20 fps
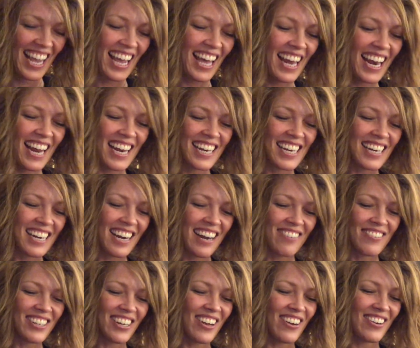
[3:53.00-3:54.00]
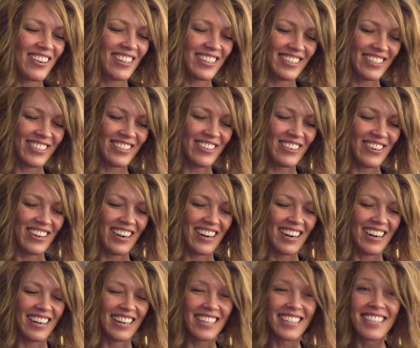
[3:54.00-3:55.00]
and I didn't have to go to the
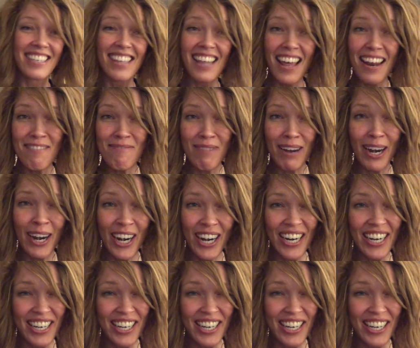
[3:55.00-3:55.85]
store. Isn't that a miracle?